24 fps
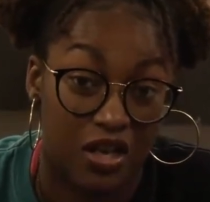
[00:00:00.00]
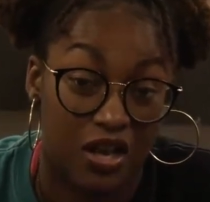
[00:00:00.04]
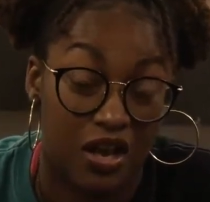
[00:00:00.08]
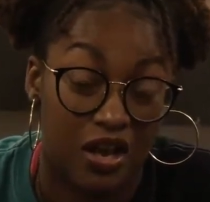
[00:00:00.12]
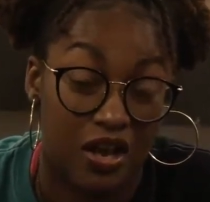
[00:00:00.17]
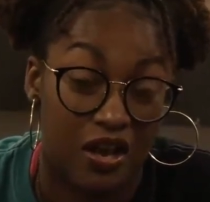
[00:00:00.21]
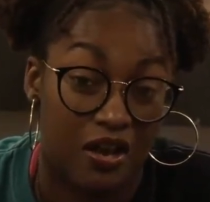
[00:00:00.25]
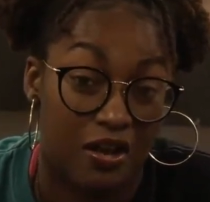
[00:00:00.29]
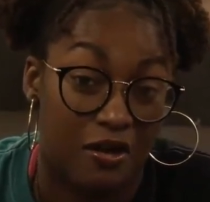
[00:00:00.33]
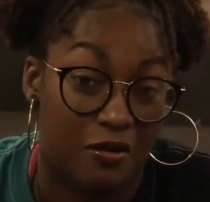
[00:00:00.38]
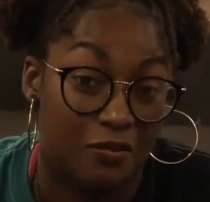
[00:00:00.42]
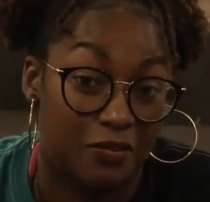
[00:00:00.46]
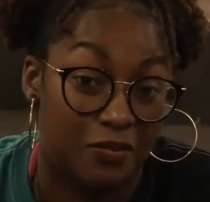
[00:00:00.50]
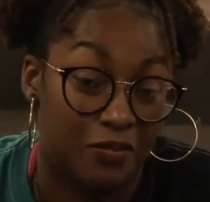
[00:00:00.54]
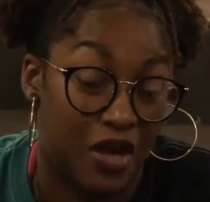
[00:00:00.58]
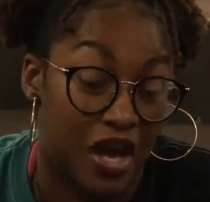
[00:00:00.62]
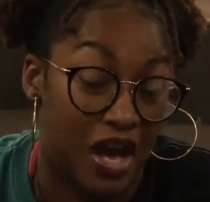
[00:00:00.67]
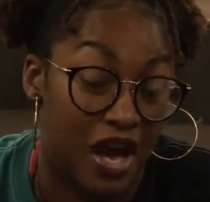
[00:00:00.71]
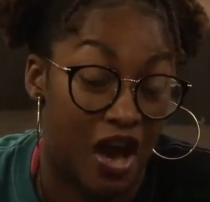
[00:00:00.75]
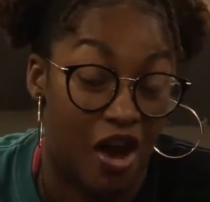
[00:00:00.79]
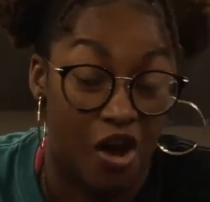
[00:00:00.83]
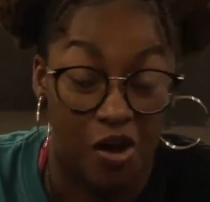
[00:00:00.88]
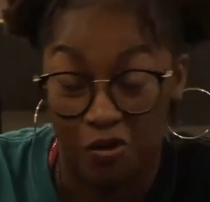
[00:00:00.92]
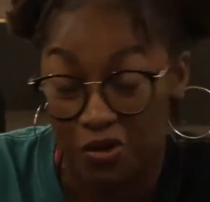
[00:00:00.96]
Um,
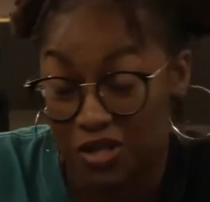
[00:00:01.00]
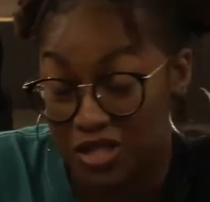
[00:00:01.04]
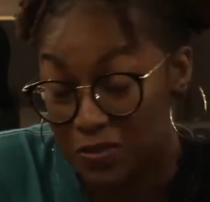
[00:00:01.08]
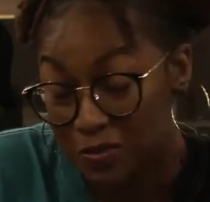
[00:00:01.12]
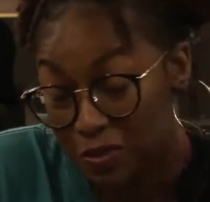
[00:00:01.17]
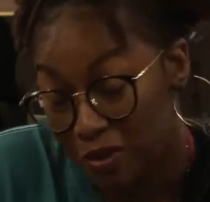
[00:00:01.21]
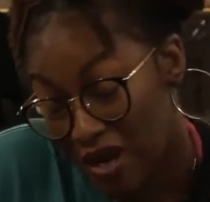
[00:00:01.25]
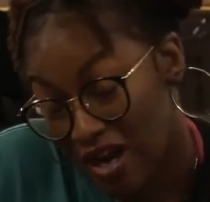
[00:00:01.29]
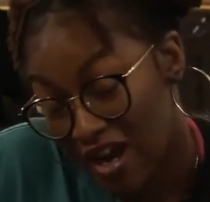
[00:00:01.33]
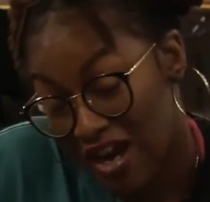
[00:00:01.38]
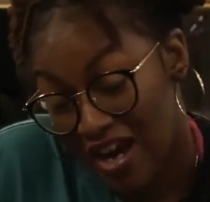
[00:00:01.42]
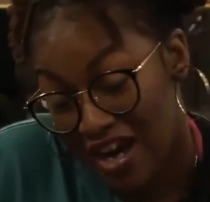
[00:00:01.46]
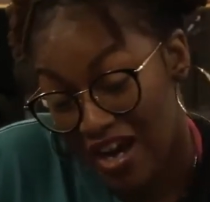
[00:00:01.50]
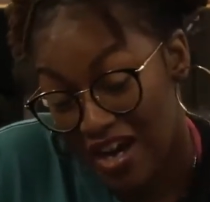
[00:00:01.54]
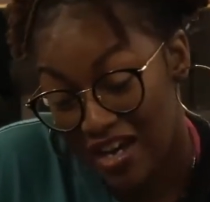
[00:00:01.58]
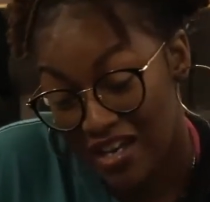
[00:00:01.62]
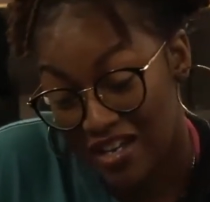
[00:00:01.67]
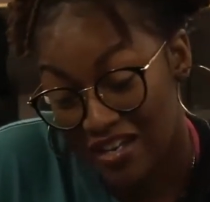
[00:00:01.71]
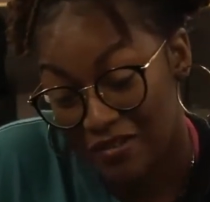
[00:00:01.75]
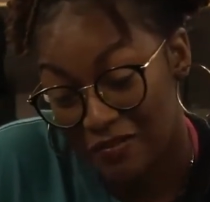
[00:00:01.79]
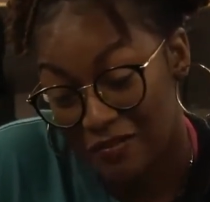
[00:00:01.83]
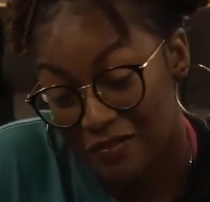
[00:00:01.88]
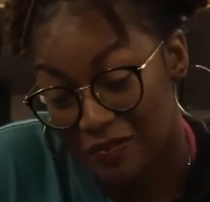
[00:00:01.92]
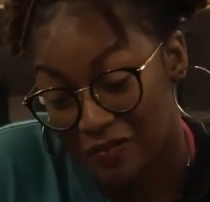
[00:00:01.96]
I always
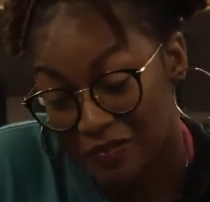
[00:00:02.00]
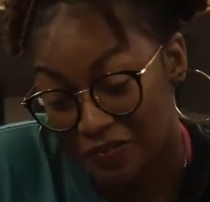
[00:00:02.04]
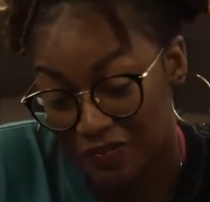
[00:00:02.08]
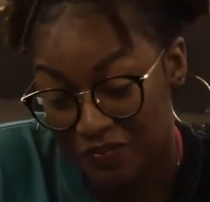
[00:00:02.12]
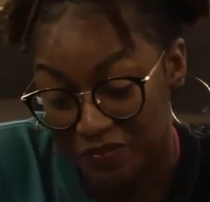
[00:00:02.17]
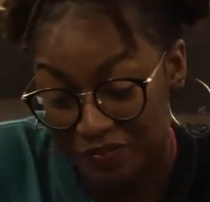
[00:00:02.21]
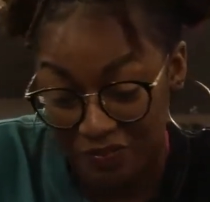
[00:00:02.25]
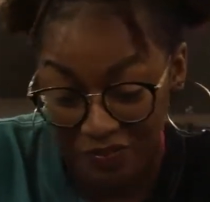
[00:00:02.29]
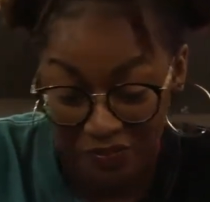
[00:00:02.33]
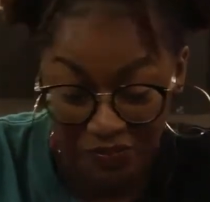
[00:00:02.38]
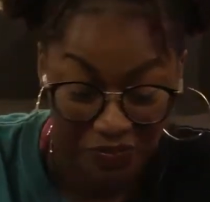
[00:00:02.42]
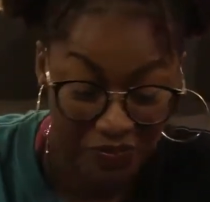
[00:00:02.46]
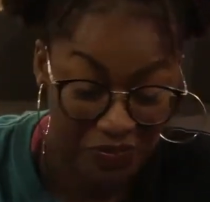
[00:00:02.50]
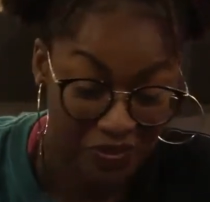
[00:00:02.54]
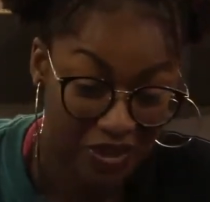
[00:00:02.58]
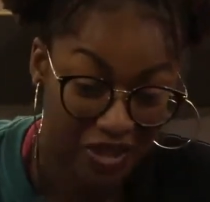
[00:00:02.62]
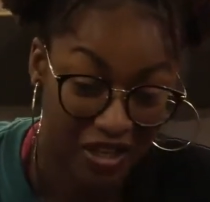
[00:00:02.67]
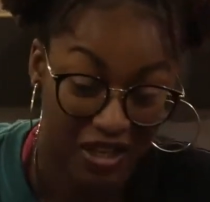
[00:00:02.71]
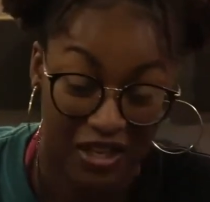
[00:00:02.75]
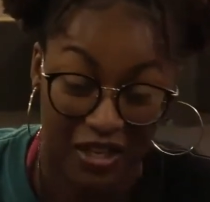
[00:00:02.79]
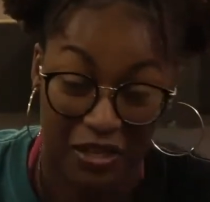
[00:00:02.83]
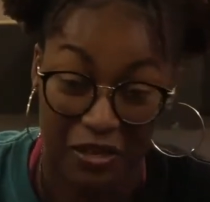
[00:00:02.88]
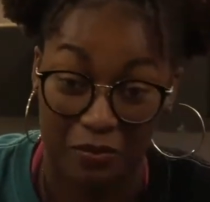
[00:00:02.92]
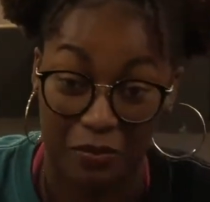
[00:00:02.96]
prayed,
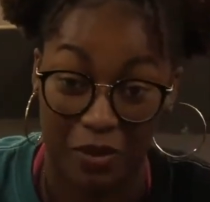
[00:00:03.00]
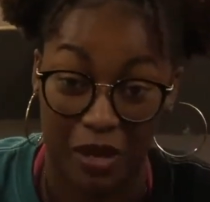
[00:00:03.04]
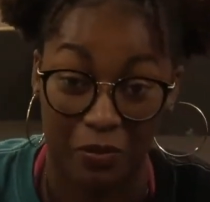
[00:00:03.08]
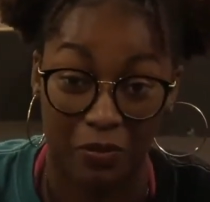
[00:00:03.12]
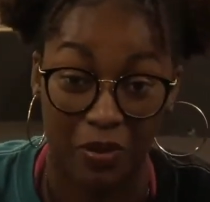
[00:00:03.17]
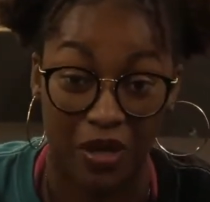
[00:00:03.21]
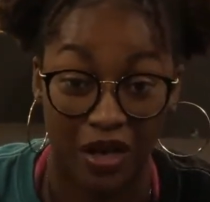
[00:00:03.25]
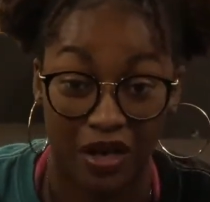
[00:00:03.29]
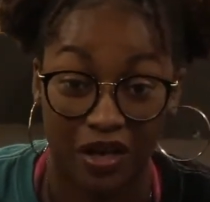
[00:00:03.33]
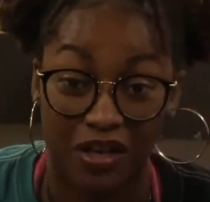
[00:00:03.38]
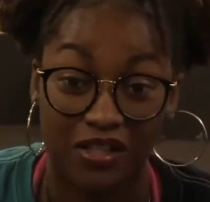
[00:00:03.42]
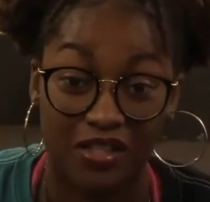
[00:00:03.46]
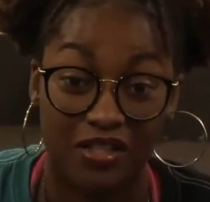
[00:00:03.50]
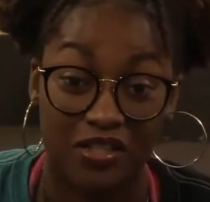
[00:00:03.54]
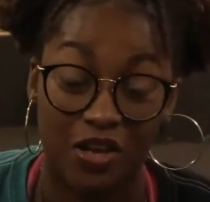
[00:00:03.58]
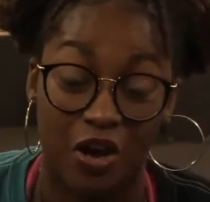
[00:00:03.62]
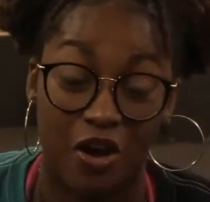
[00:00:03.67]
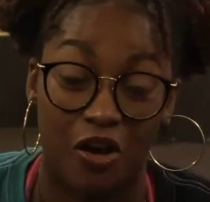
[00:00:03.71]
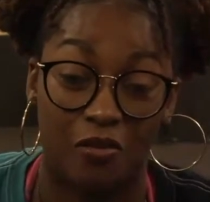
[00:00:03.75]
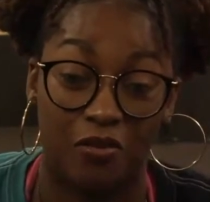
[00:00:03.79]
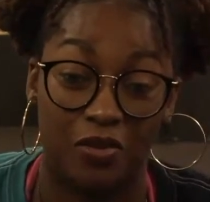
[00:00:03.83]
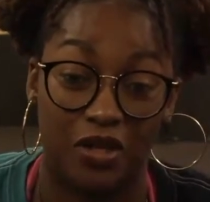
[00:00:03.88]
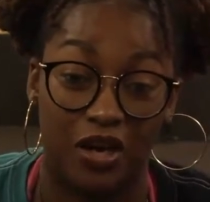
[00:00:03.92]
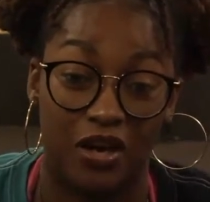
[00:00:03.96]
and my parents
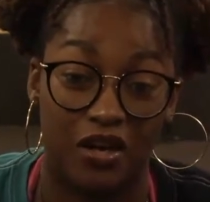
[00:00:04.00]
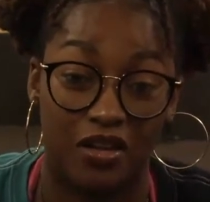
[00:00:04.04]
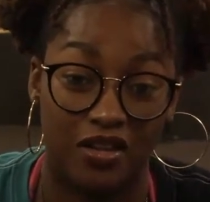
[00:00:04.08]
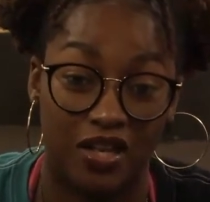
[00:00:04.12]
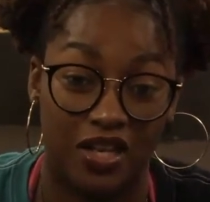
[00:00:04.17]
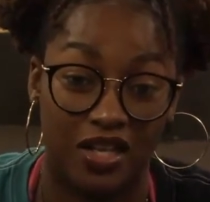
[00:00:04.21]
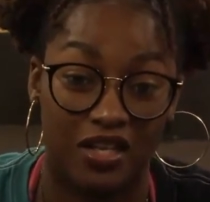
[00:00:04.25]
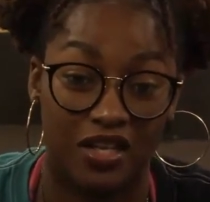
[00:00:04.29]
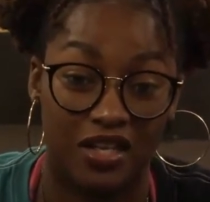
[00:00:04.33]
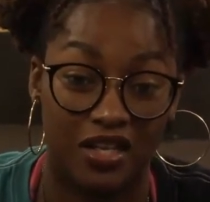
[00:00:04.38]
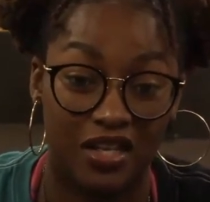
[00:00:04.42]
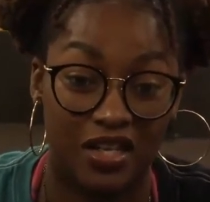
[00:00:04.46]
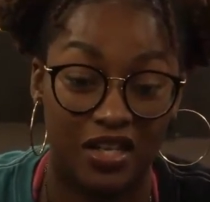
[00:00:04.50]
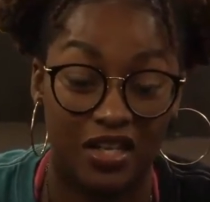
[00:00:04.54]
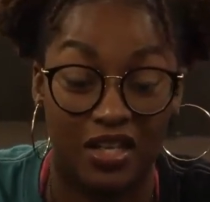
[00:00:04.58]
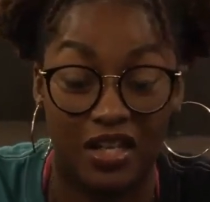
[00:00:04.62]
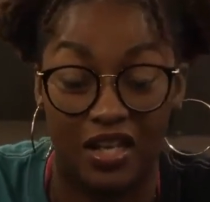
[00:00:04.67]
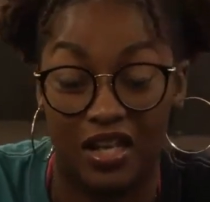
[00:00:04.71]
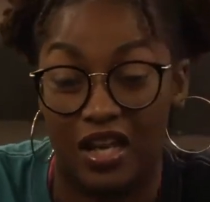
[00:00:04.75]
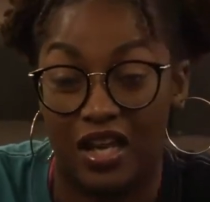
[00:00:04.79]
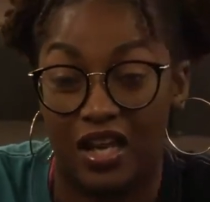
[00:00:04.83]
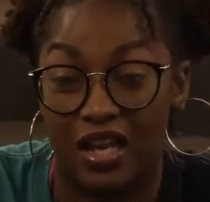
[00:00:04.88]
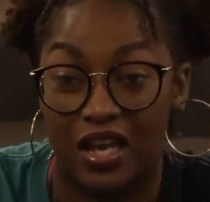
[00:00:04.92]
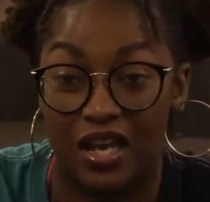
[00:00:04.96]
taught me all they could,
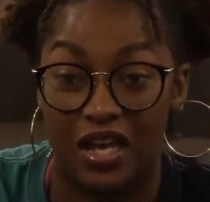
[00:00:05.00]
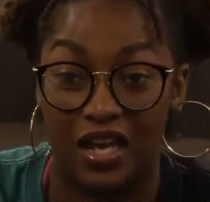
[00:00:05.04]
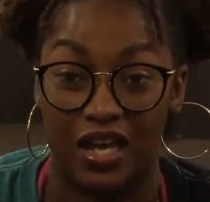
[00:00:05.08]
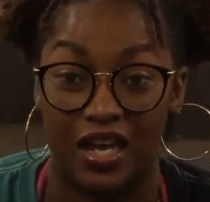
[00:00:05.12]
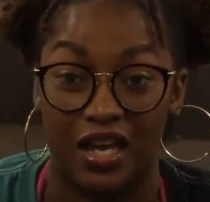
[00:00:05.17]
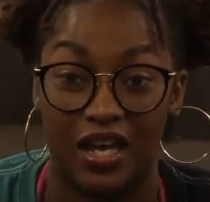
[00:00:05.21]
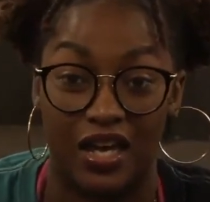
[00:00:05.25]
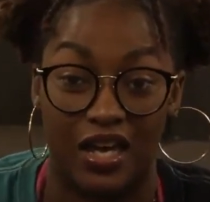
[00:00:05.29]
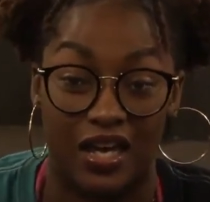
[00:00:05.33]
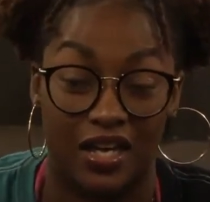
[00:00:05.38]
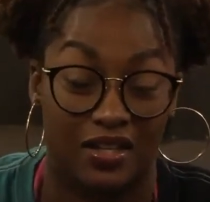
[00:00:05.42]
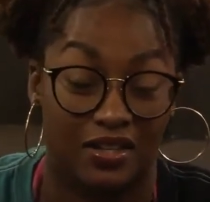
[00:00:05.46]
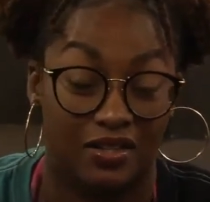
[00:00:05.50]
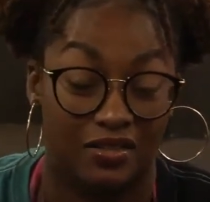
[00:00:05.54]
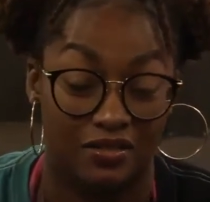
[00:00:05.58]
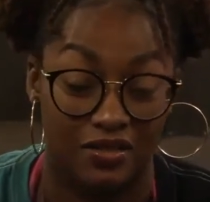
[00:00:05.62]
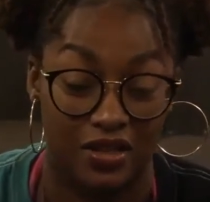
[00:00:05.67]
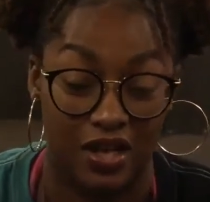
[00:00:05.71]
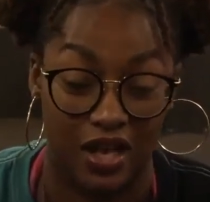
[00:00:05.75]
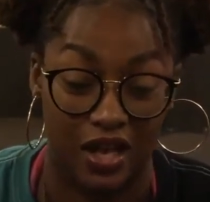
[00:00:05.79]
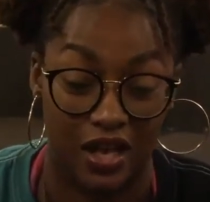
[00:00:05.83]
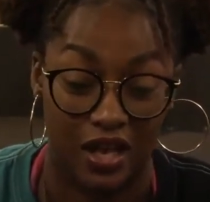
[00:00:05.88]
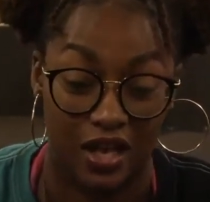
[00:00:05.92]
and